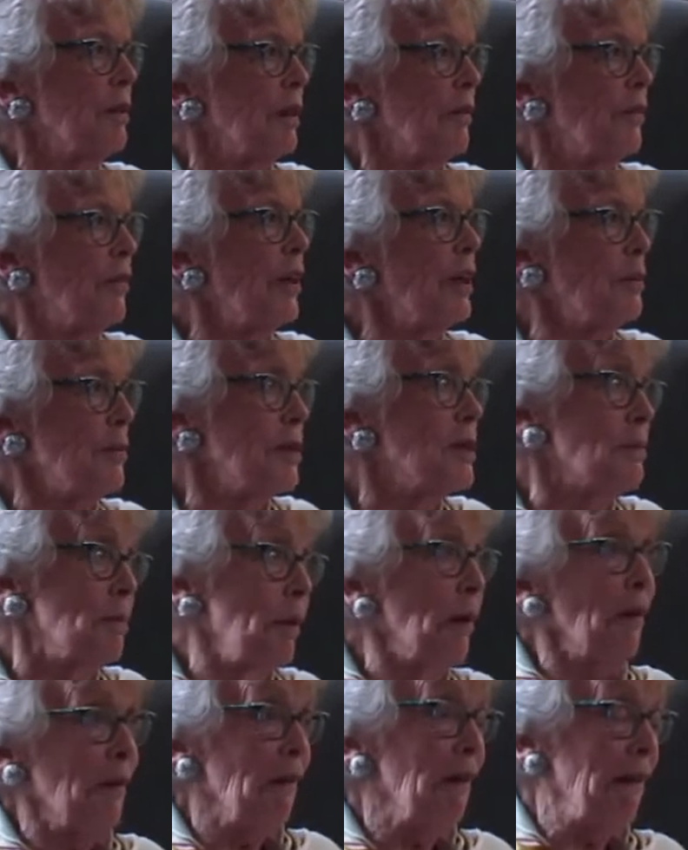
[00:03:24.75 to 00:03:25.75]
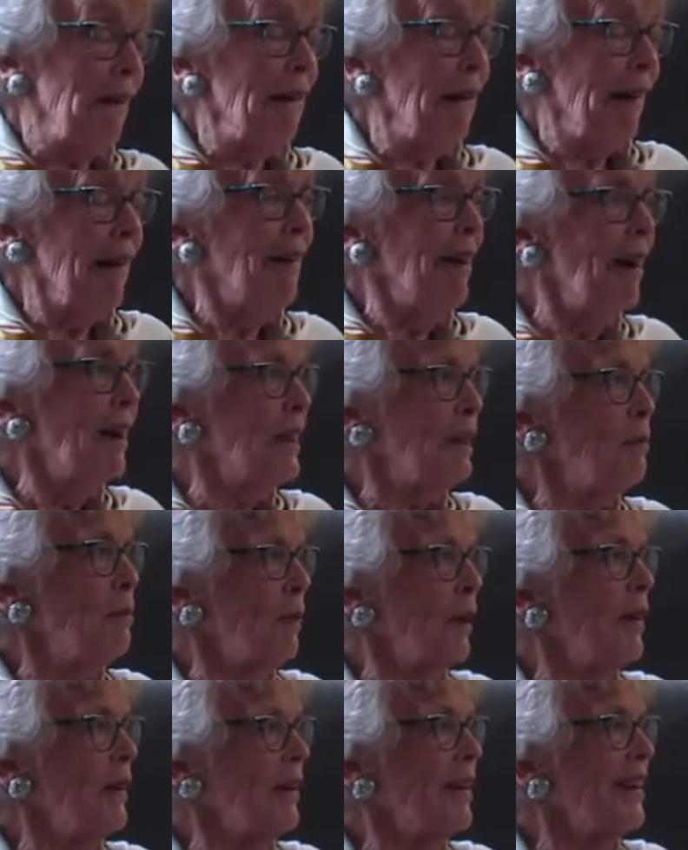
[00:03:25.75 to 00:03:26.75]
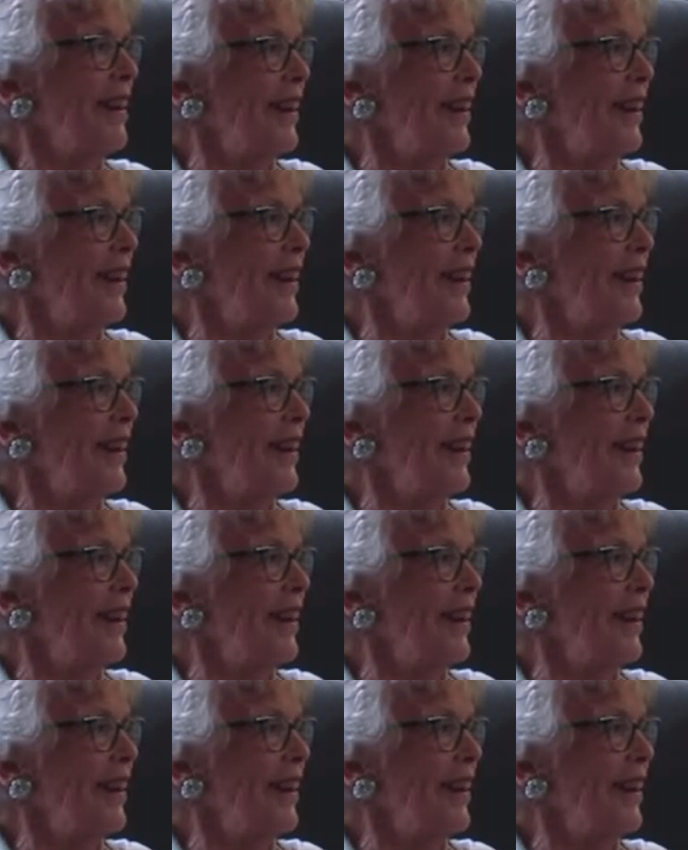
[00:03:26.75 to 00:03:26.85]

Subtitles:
famous, apparently, hockey player.